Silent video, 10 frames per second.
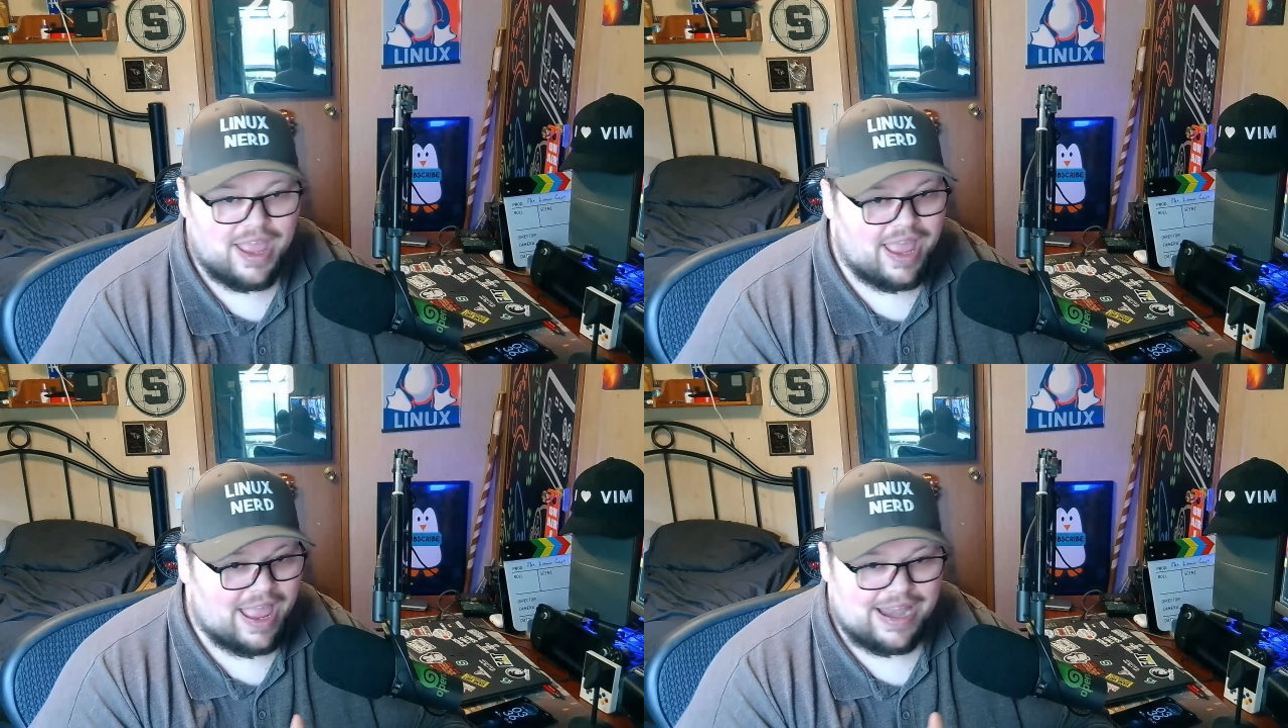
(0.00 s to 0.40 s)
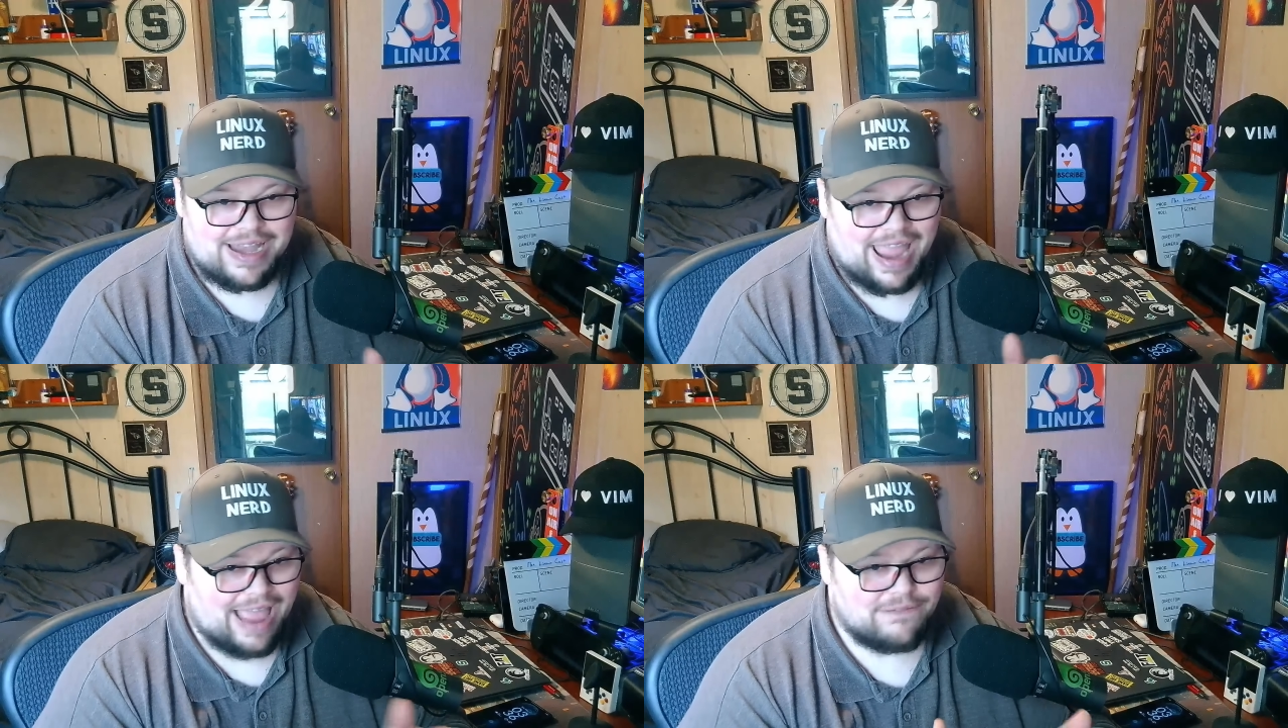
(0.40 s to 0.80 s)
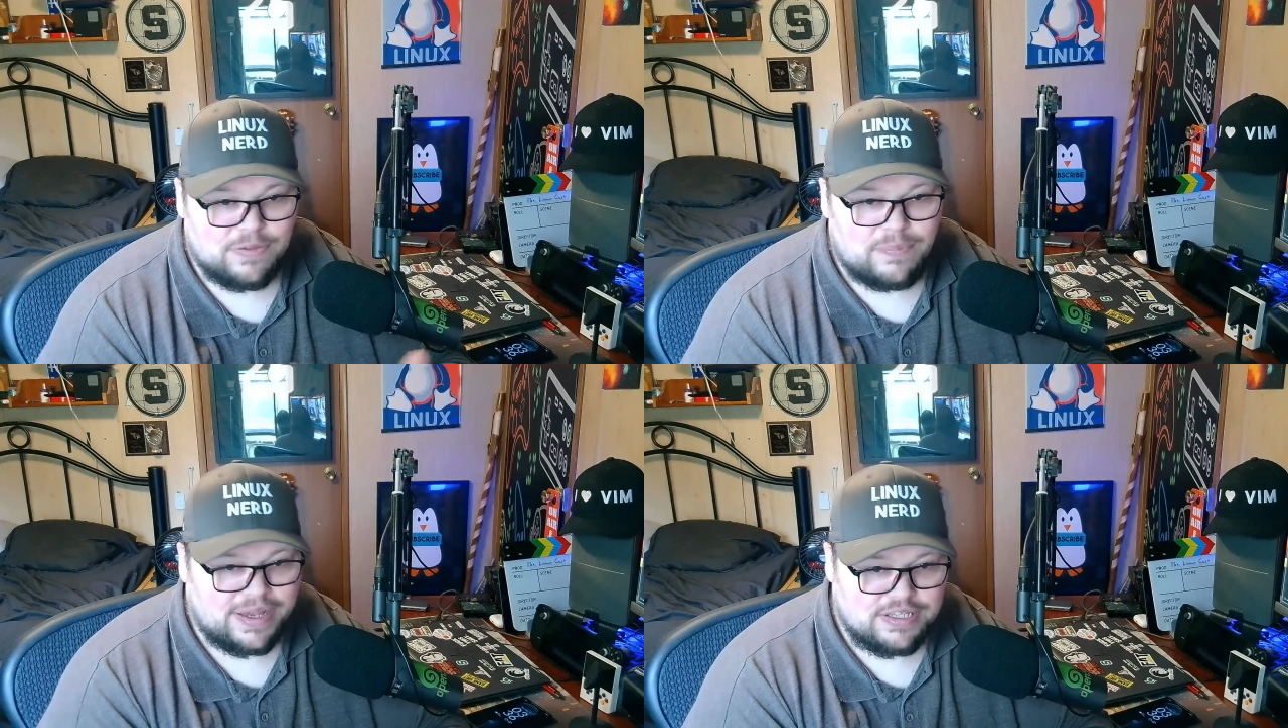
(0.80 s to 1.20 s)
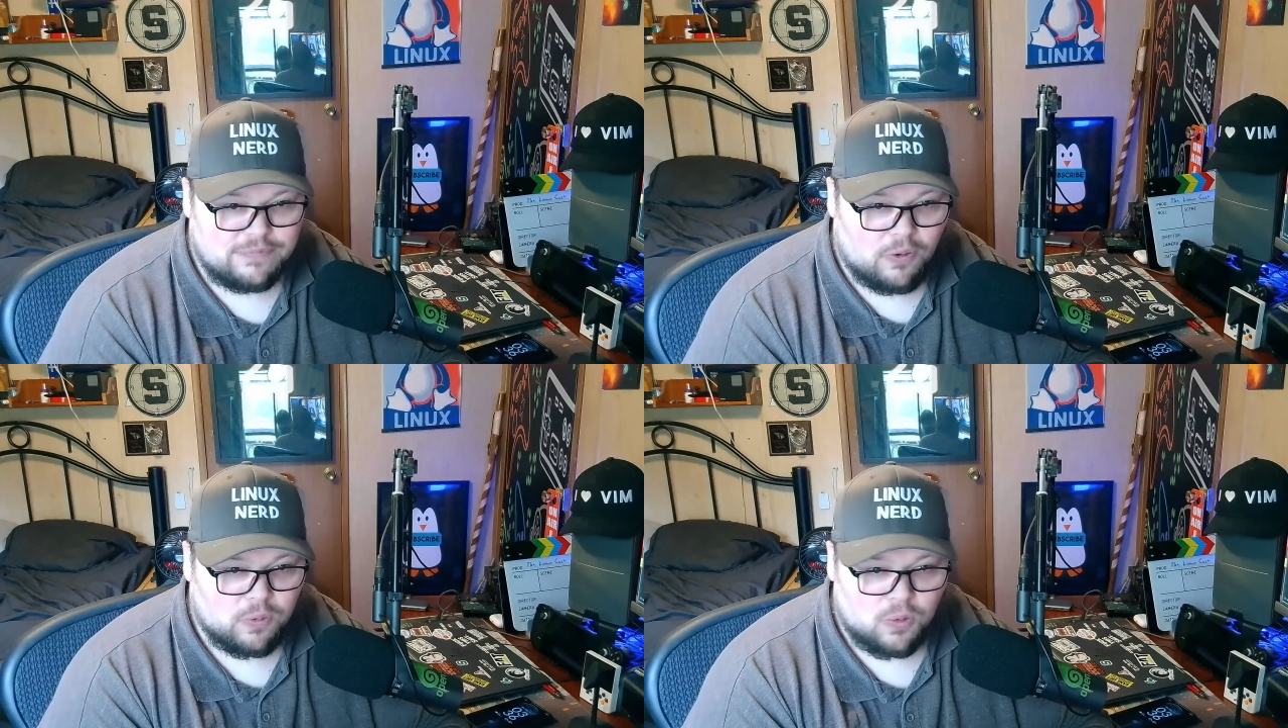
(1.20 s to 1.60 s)
and have the best of
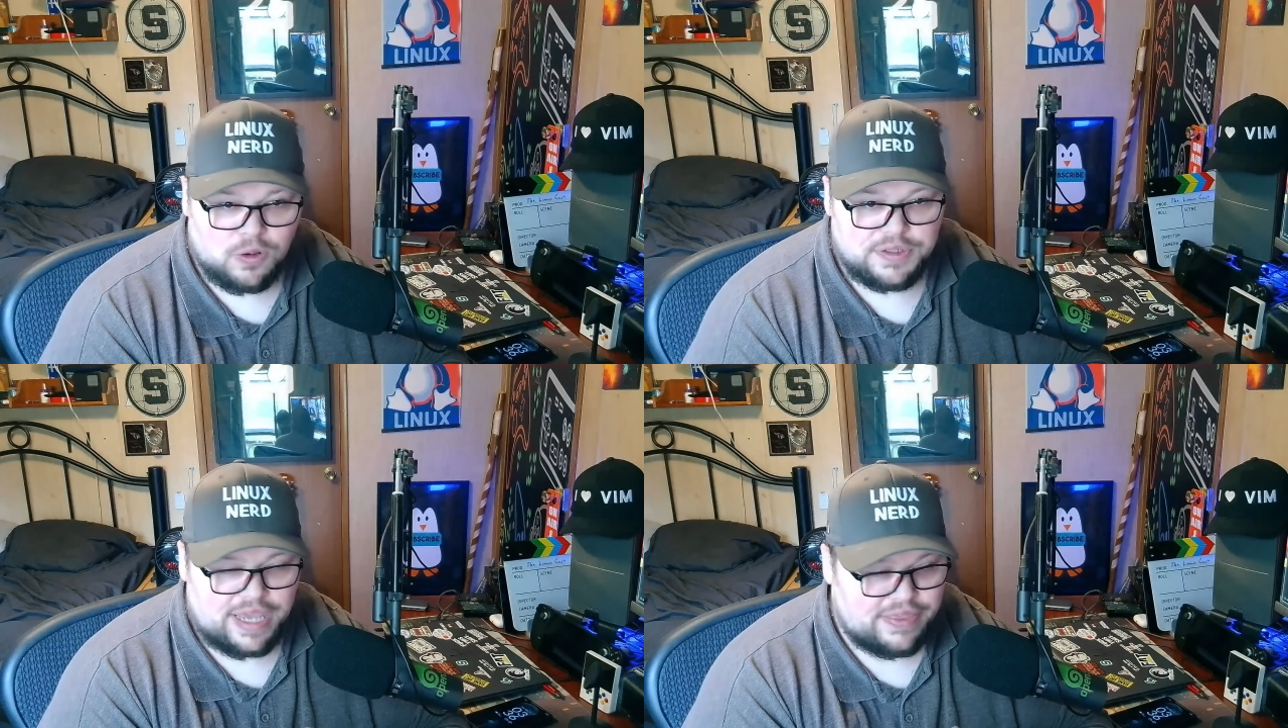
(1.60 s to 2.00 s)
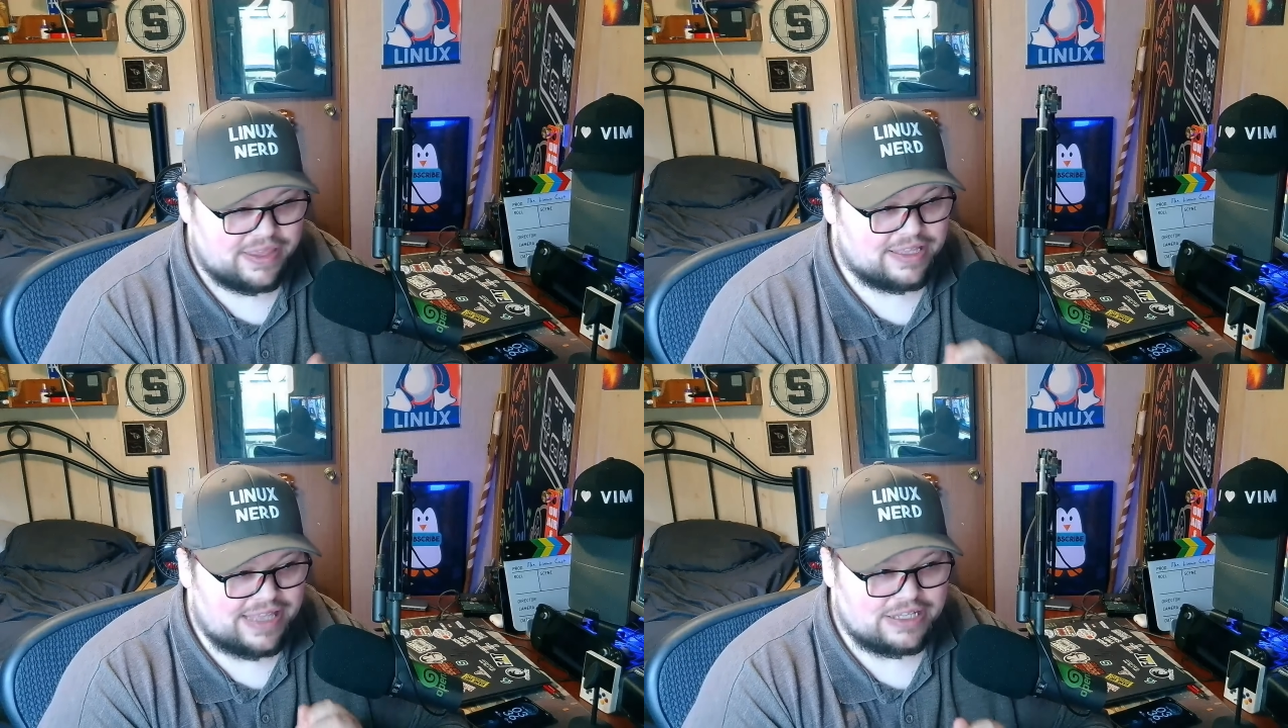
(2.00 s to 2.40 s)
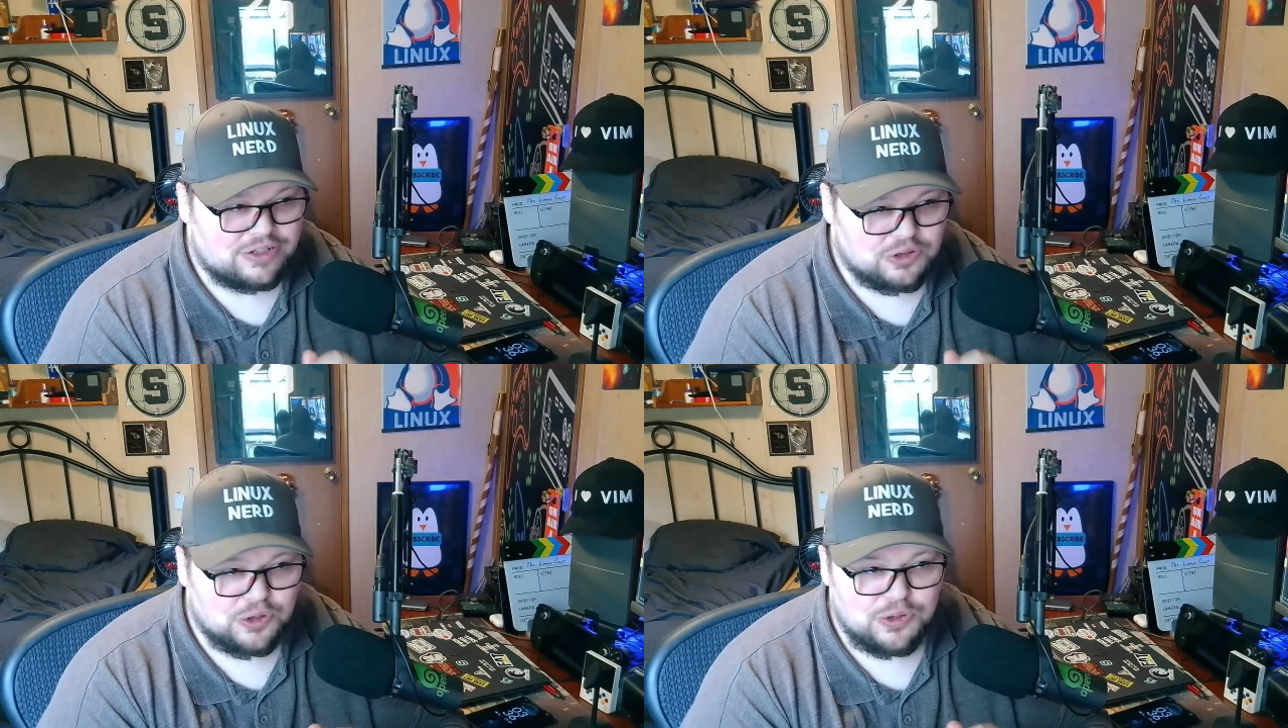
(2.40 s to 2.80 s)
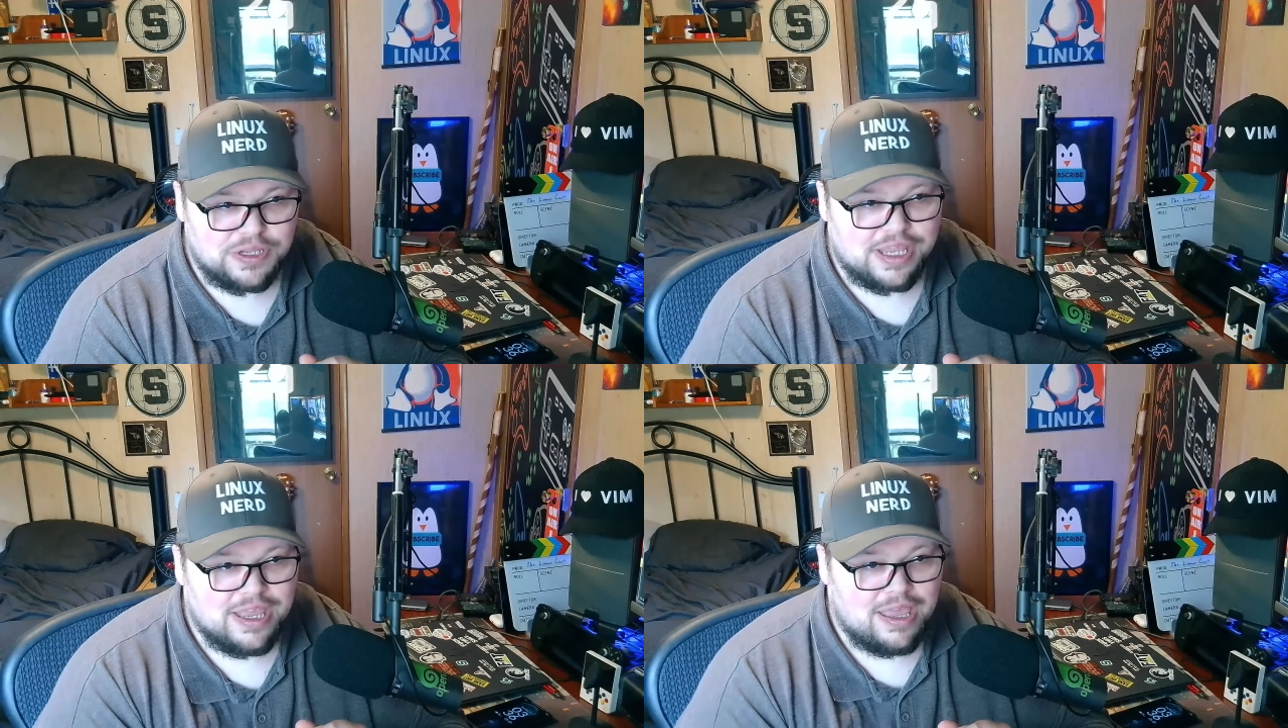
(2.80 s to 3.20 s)
both worlds. I think that that's truly